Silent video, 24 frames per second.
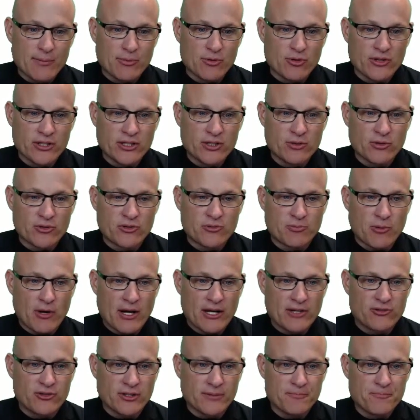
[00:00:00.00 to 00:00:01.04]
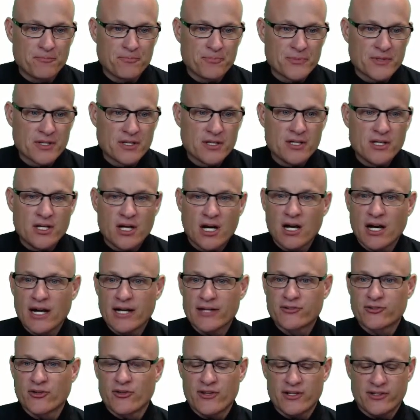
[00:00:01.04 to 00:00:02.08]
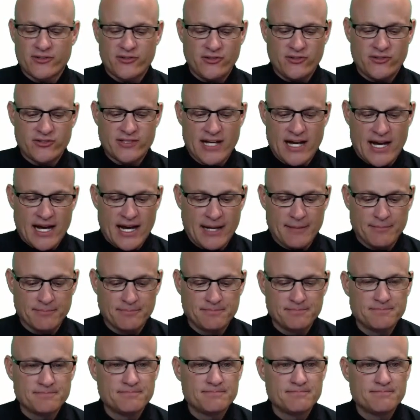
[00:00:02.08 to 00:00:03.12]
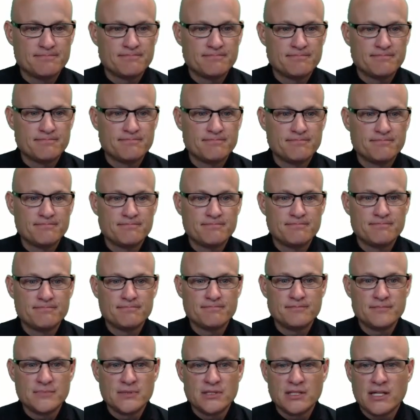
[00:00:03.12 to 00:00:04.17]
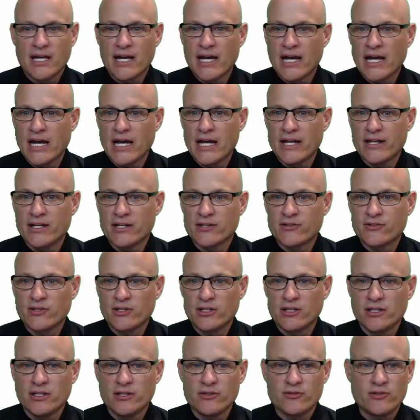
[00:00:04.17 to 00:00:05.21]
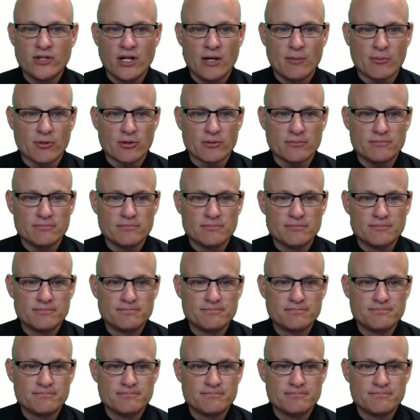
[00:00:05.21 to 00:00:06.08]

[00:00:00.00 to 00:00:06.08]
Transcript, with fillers: table, into a spreadsheet. All right, so this is time, and this is number.